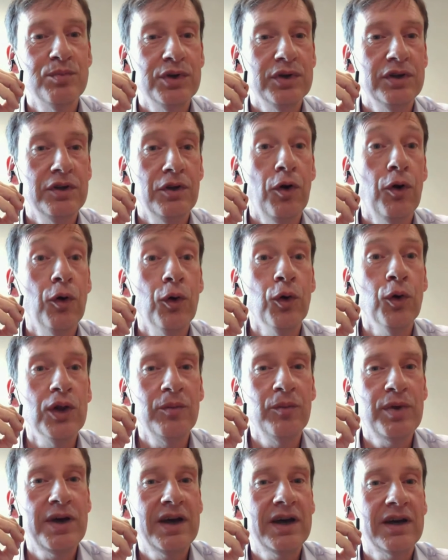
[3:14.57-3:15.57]
but not all
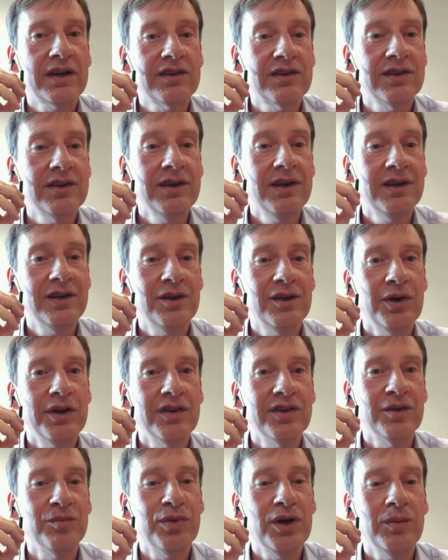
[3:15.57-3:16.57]
impact
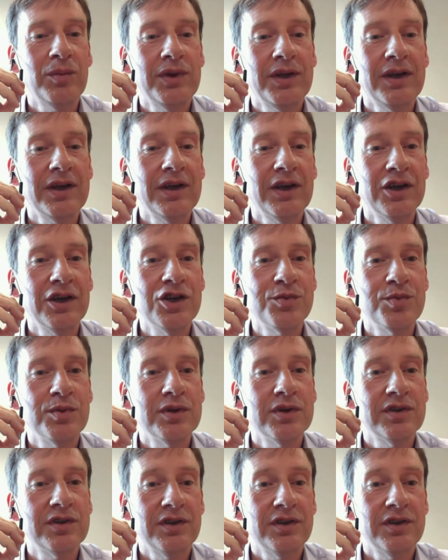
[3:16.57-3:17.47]
depends on public engagement,